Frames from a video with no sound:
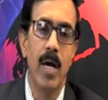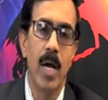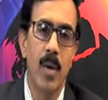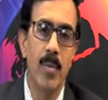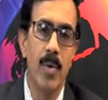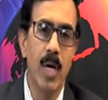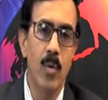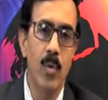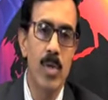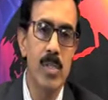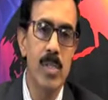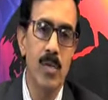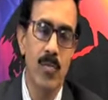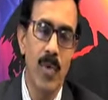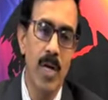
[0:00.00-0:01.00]
heavier
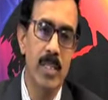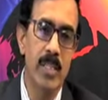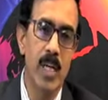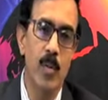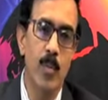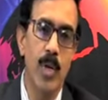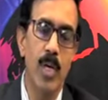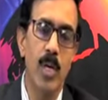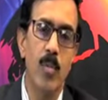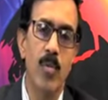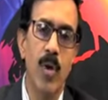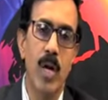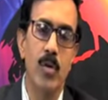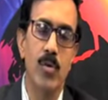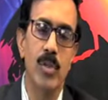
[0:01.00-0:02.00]
ones. In fact, germanium
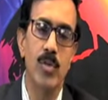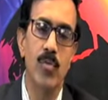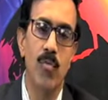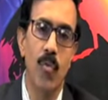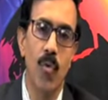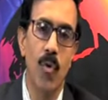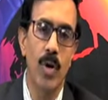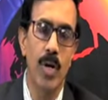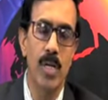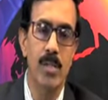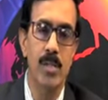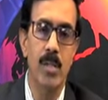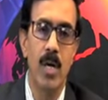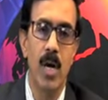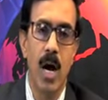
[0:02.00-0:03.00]
we are using
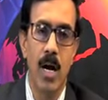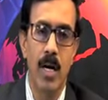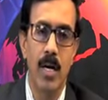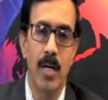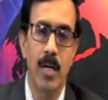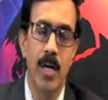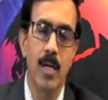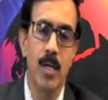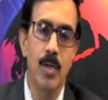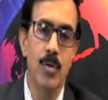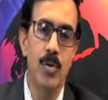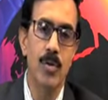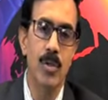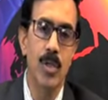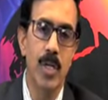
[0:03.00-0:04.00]
4s and it
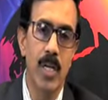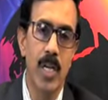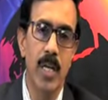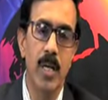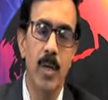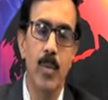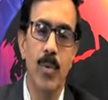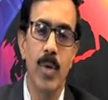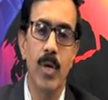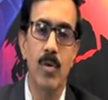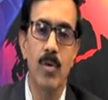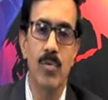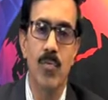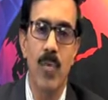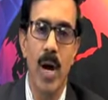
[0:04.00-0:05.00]
continues. Tin we
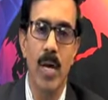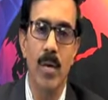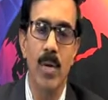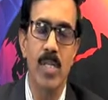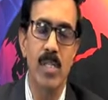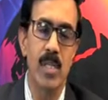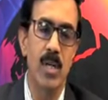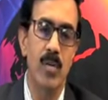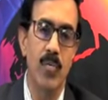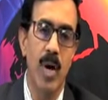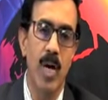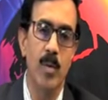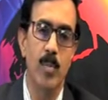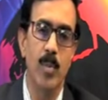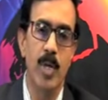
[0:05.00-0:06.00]
use 5s and
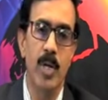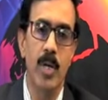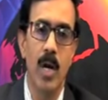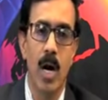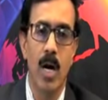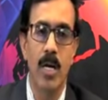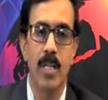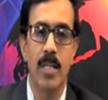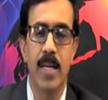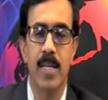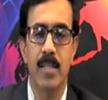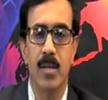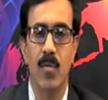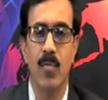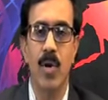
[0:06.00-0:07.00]
5p, and in
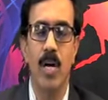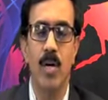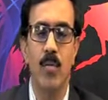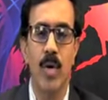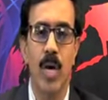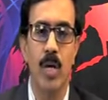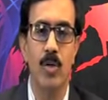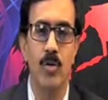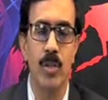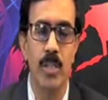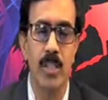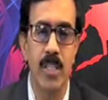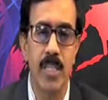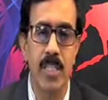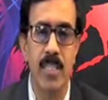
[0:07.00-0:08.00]
case of lead we are using
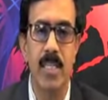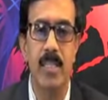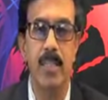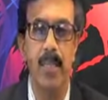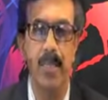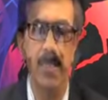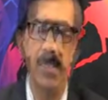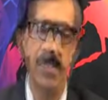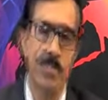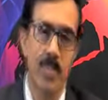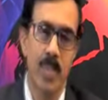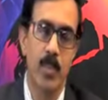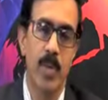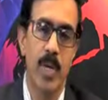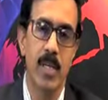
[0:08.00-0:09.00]
6s and
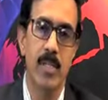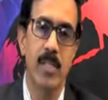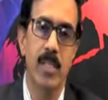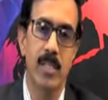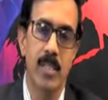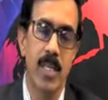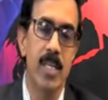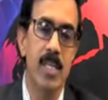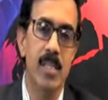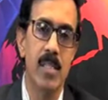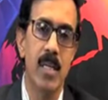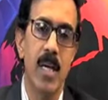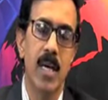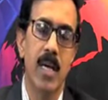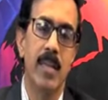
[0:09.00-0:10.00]
p. So
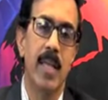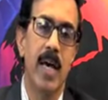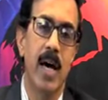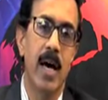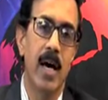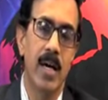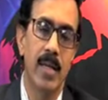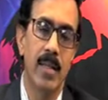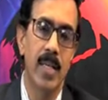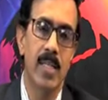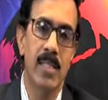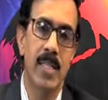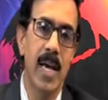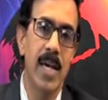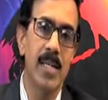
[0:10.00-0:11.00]
since the
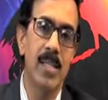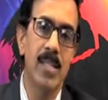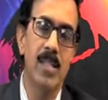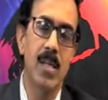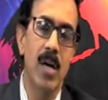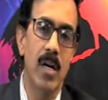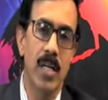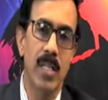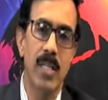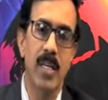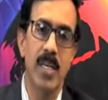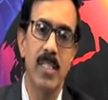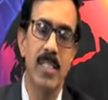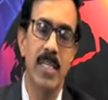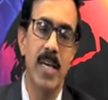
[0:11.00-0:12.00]
sizes are
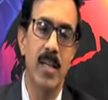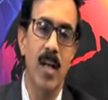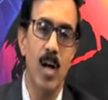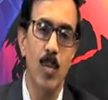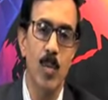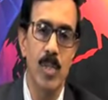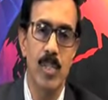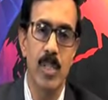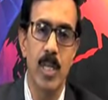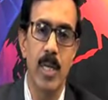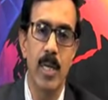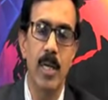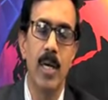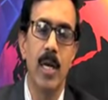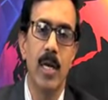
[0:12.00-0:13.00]
increasing
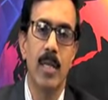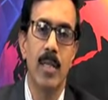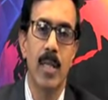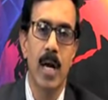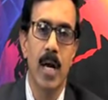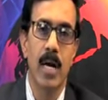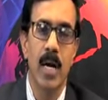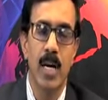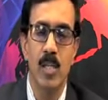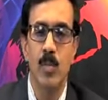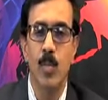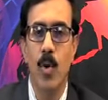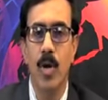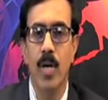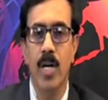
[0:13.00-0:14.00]
enormously, the
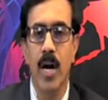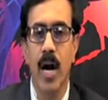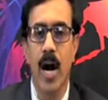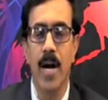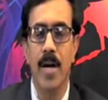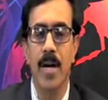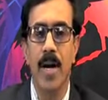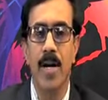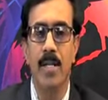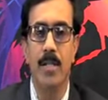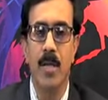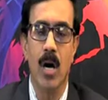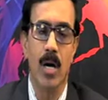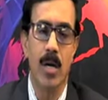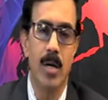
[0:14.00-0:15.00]
corresponding hydrides
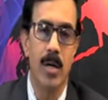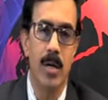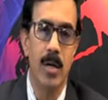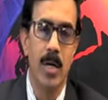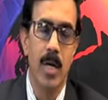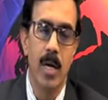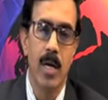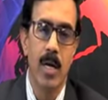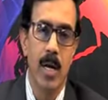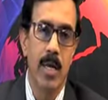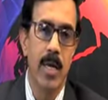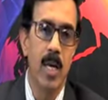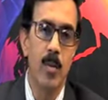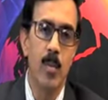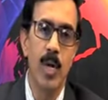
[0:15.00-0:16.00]
or
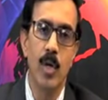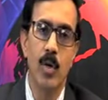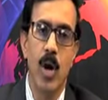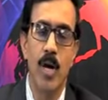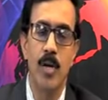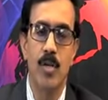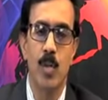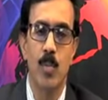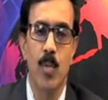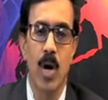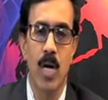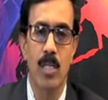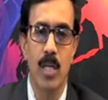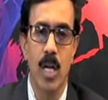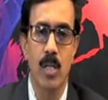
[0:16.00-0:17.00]
element to hydrogen
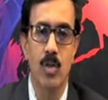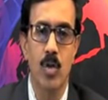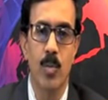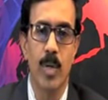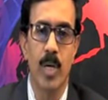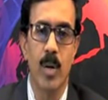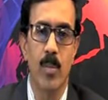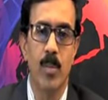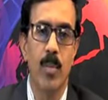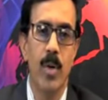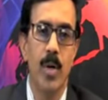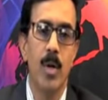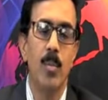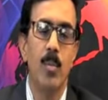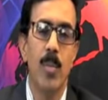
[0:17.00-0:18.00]
bonds also become
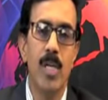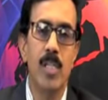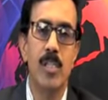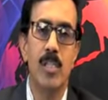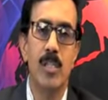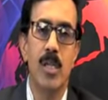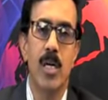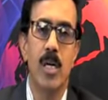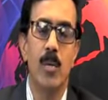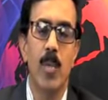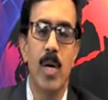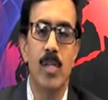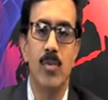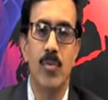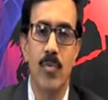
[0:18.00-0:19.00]

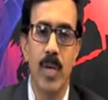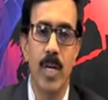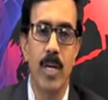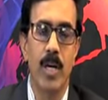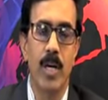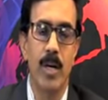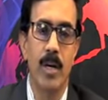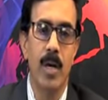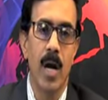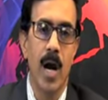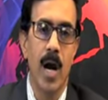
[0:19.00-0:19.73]
much weaker